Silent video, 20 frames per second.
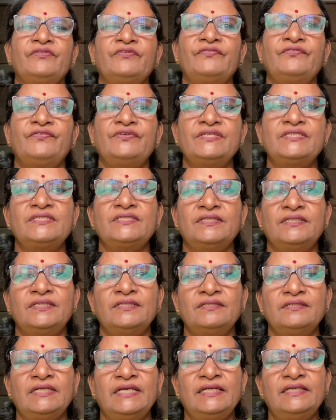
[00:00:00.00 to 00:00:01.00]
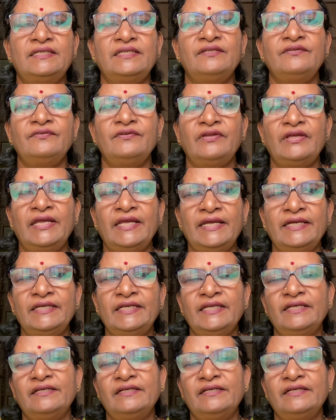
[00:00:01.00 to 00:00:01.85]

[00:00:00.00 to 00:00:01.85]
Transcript: Fisher, 1880,